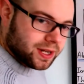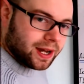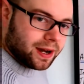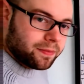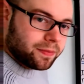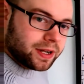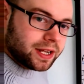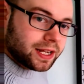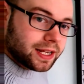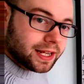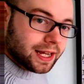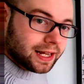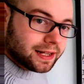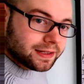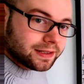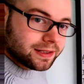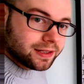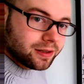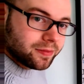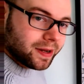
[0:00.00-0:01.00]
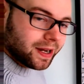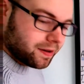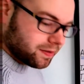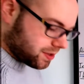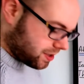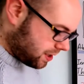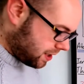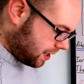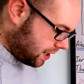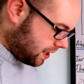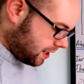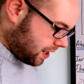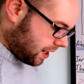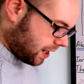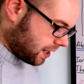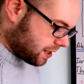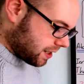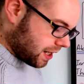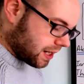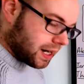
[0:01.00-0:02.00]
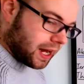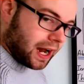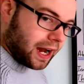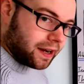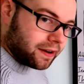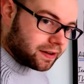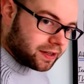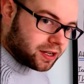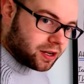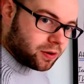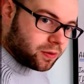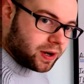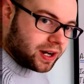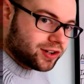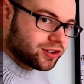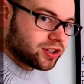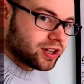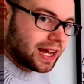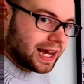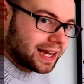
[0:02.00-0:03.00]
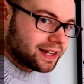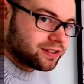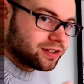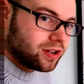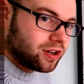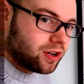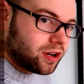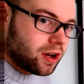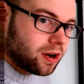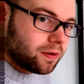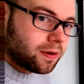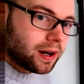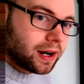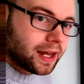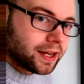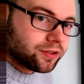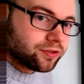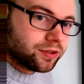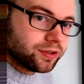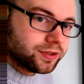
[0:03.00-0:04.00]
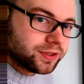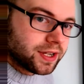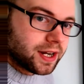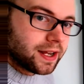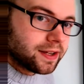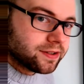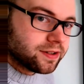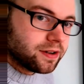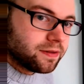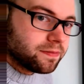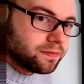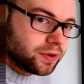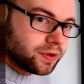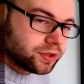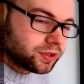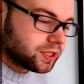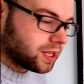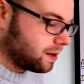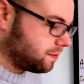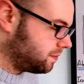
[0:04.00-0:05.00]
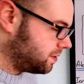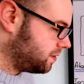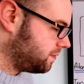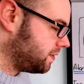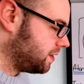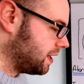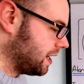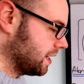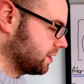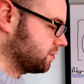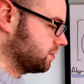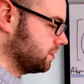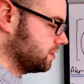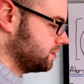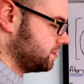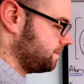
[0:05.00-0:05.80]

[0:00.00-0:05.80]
and we can cancel them out. And an ionic equation has no electrons in it, so you must get rid of your electrons.